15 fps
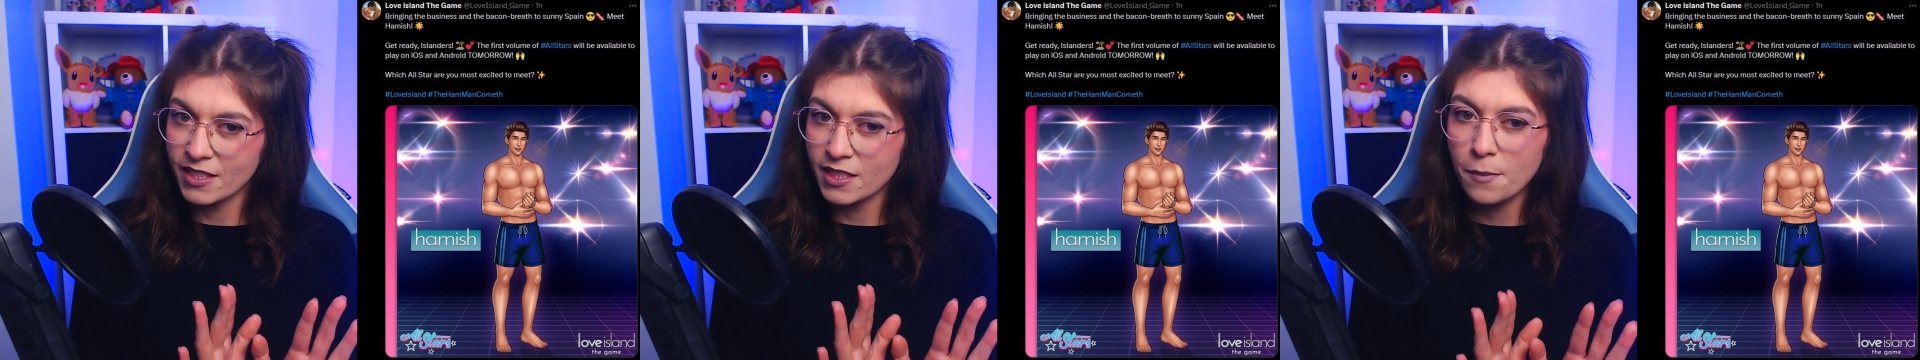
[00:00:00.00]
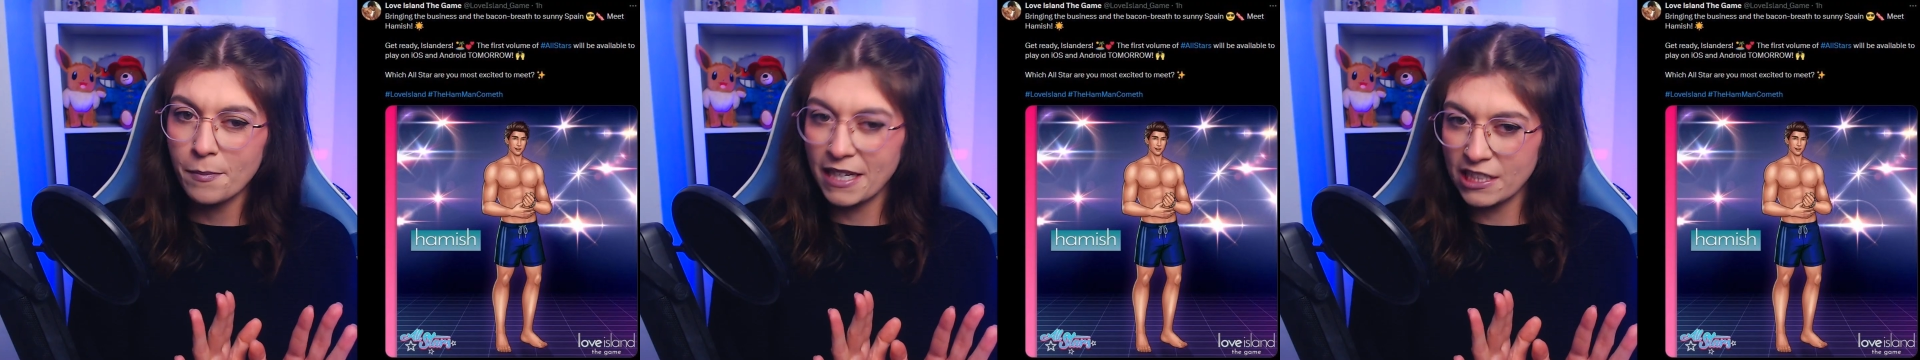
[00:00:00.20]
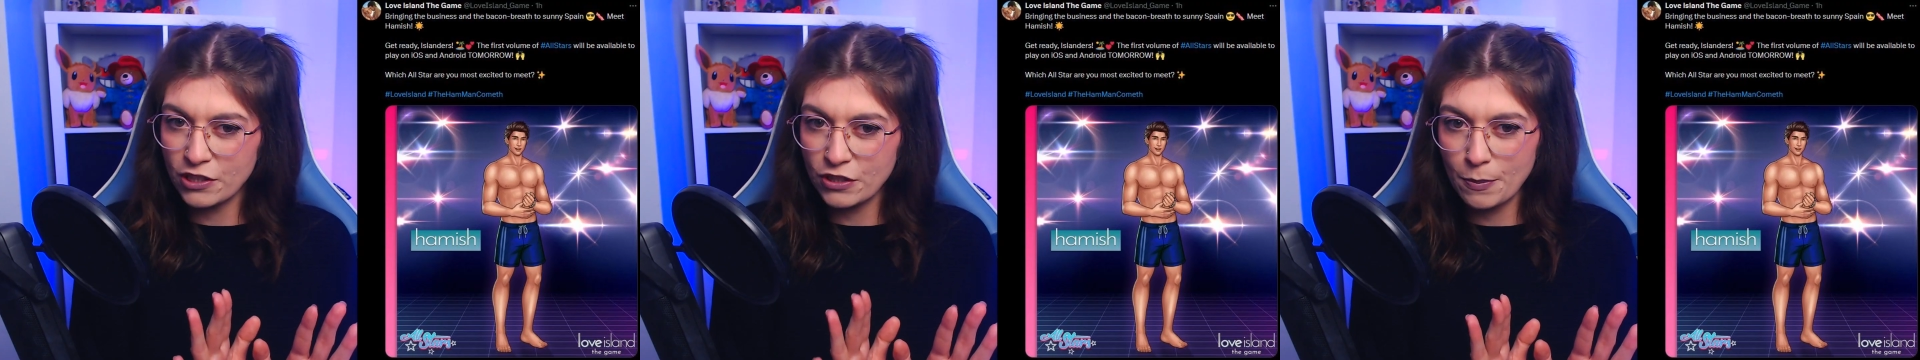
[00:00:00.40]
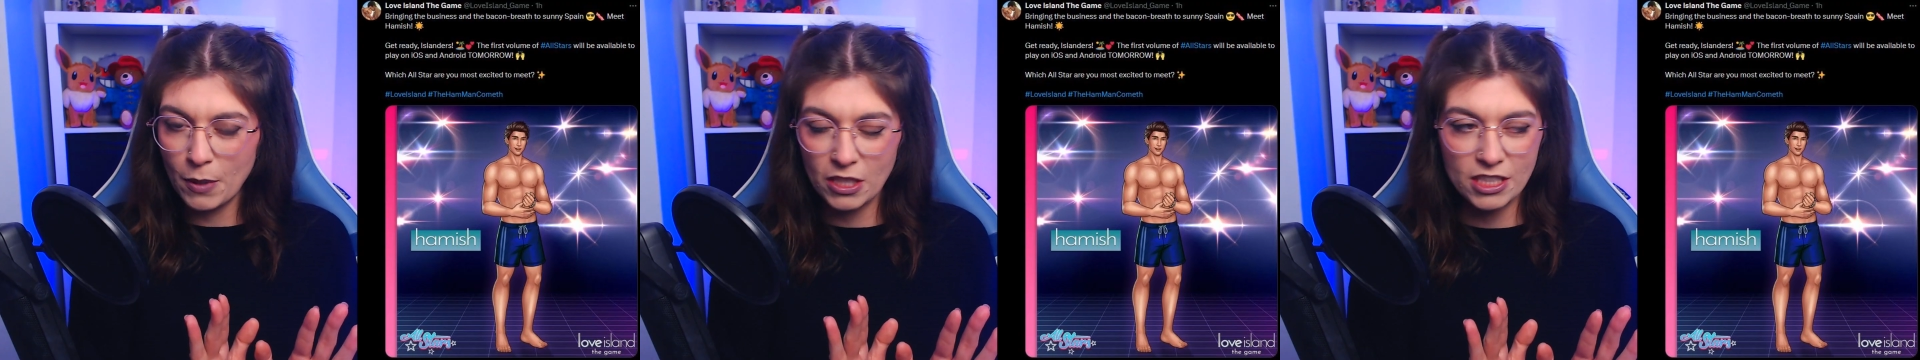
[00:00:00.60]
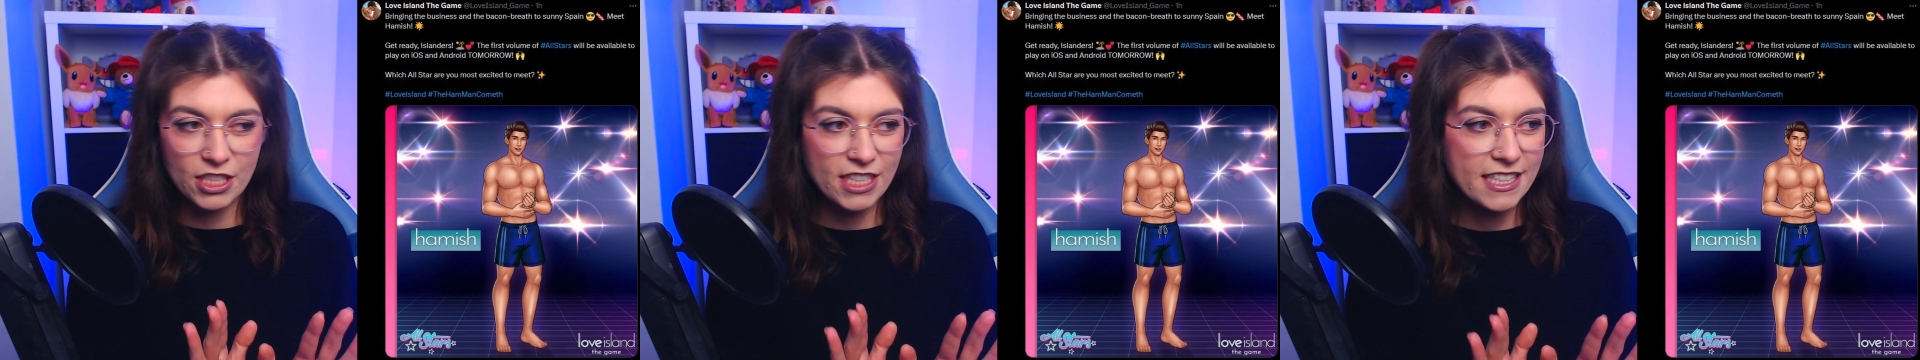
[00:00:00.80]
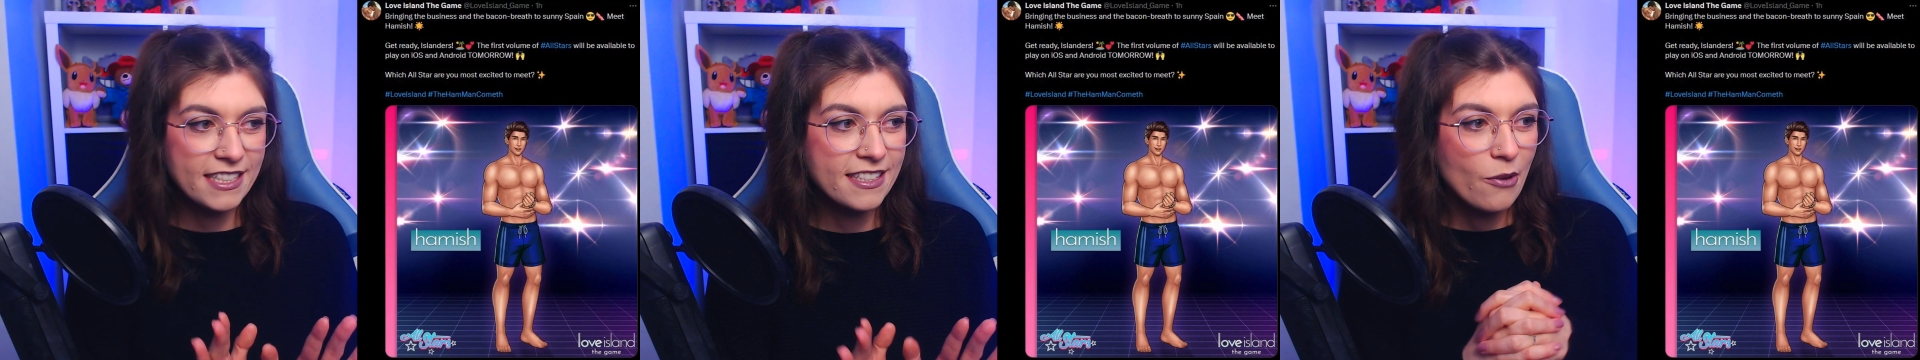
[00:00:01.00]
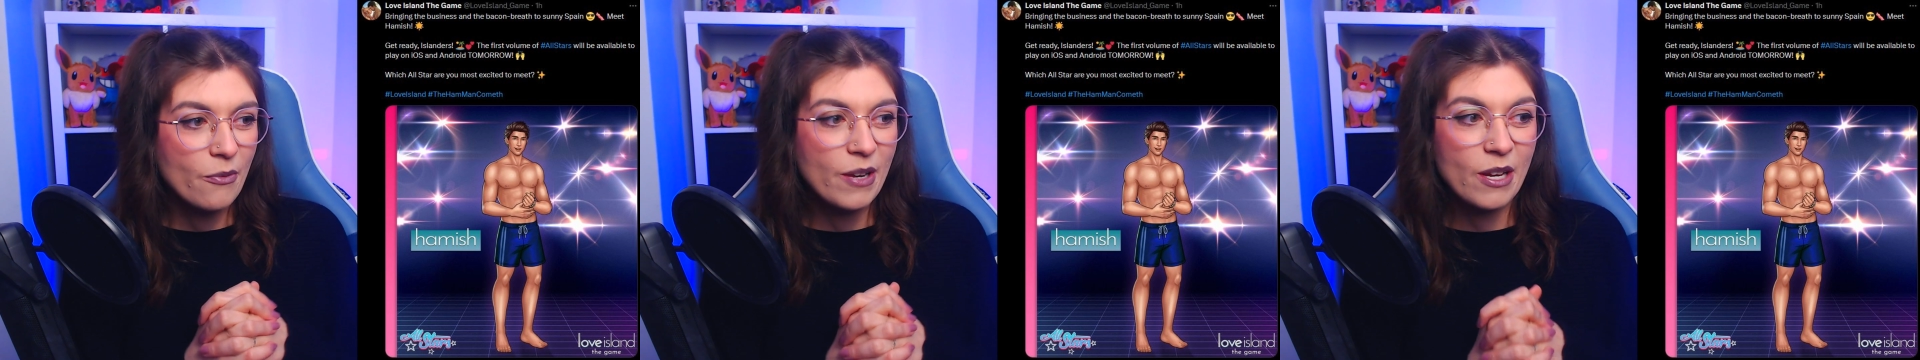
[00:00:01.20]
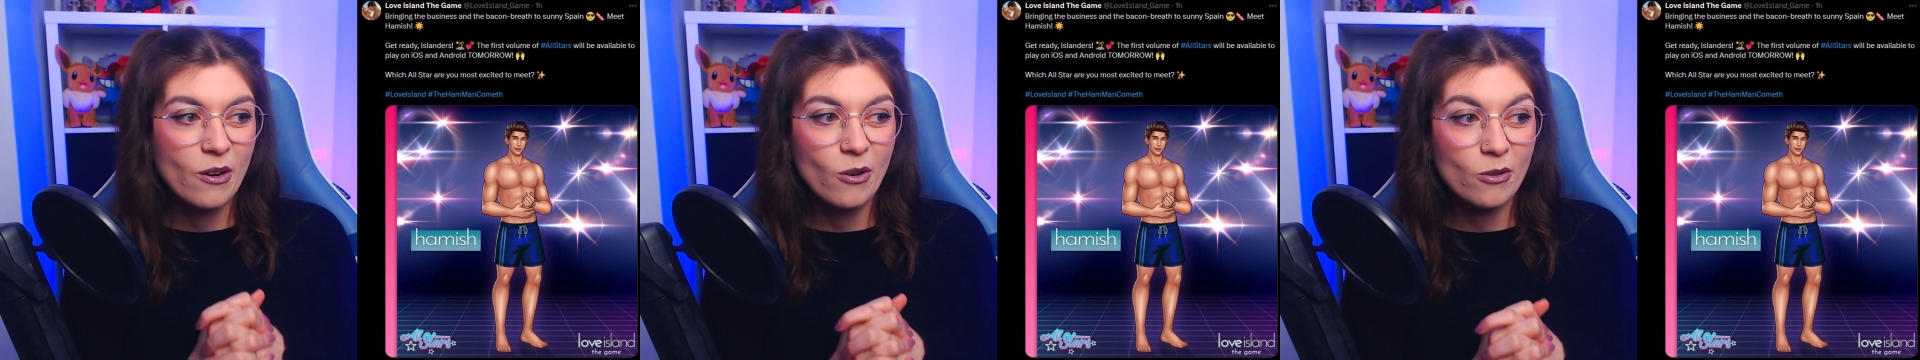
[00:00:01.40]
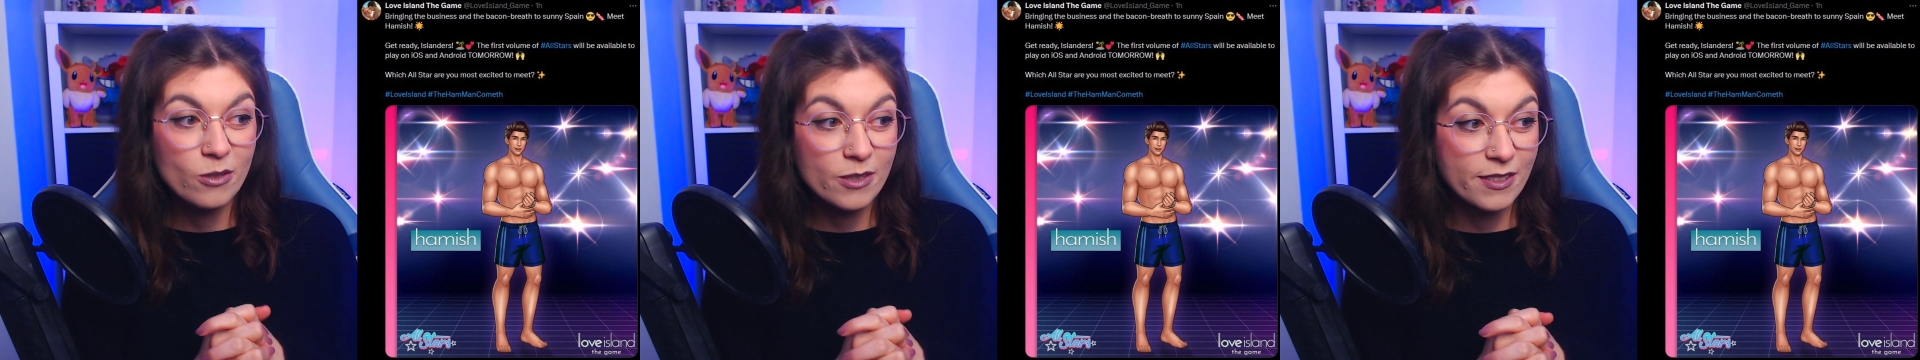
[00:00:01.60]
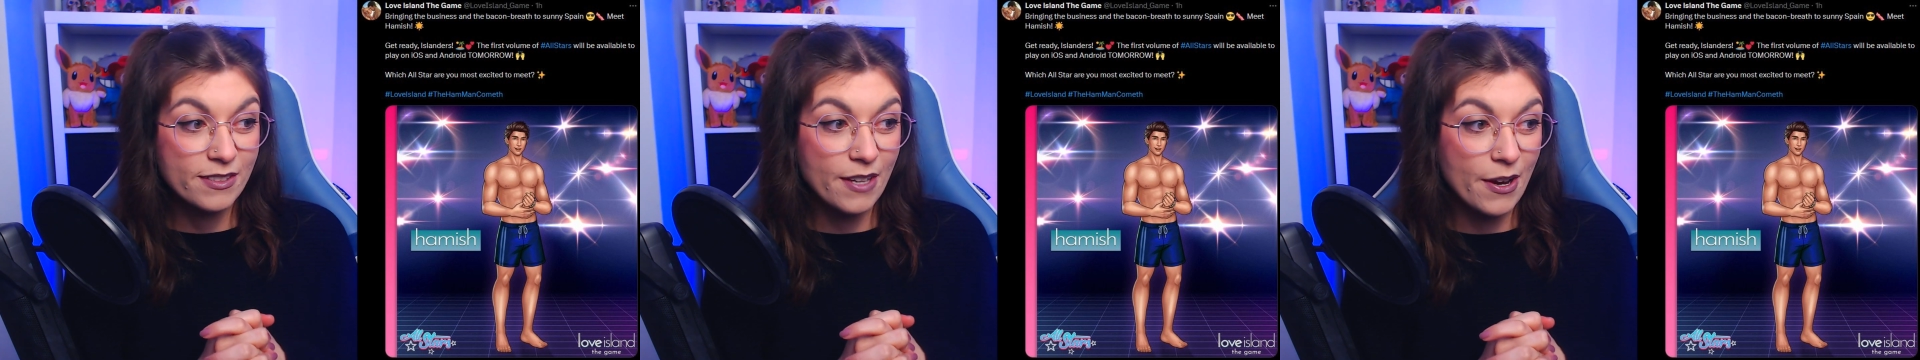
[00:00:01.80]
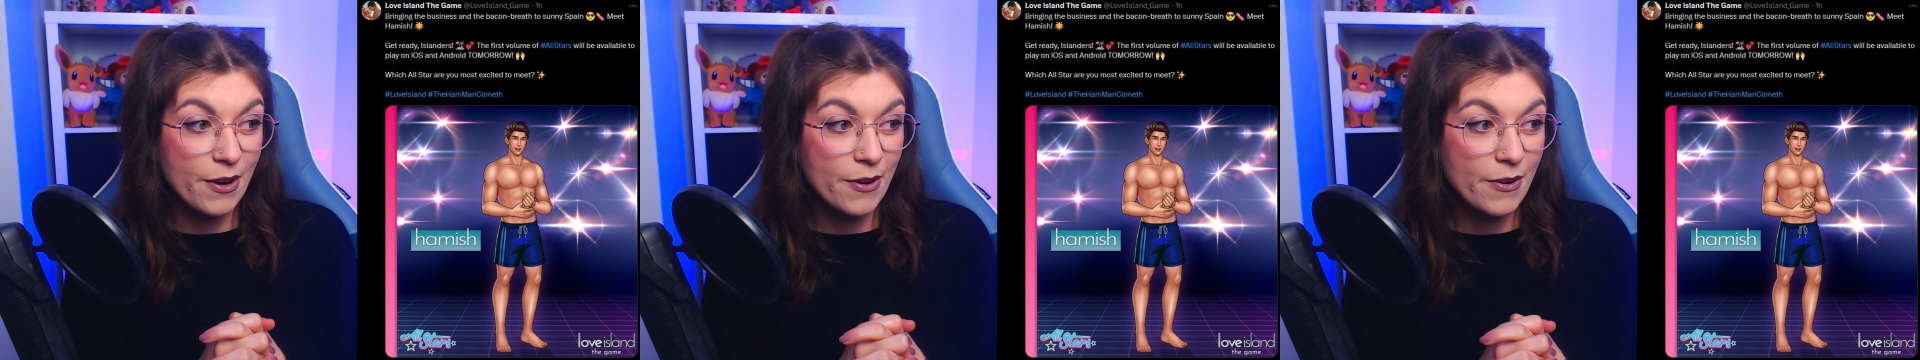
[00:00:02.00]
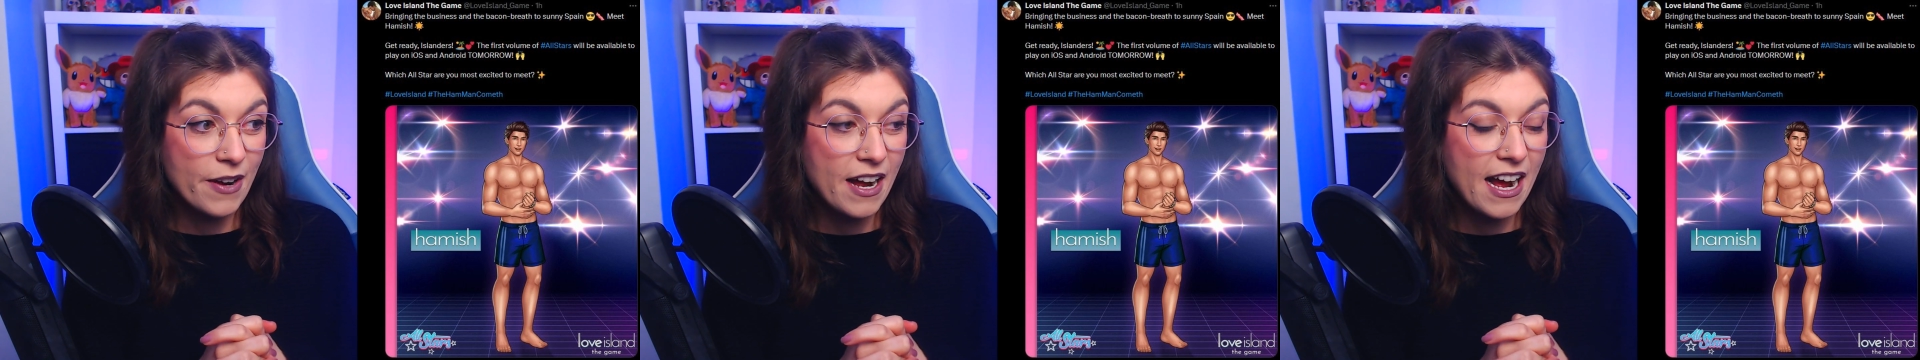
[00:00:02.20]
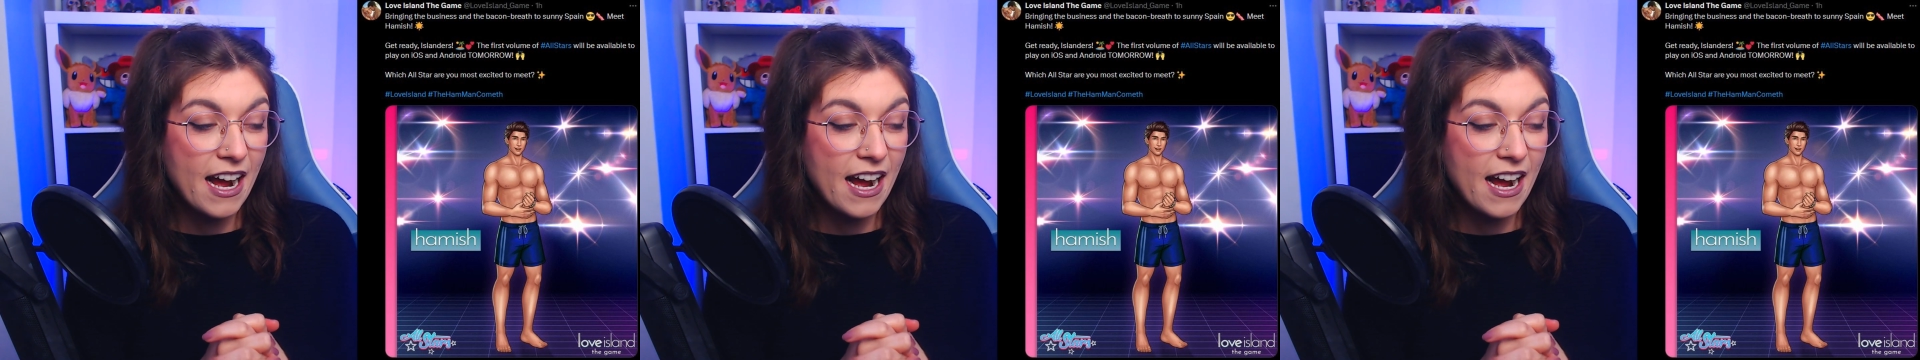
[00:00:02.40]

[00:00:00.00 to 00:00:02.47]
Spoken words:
Major apologies. We also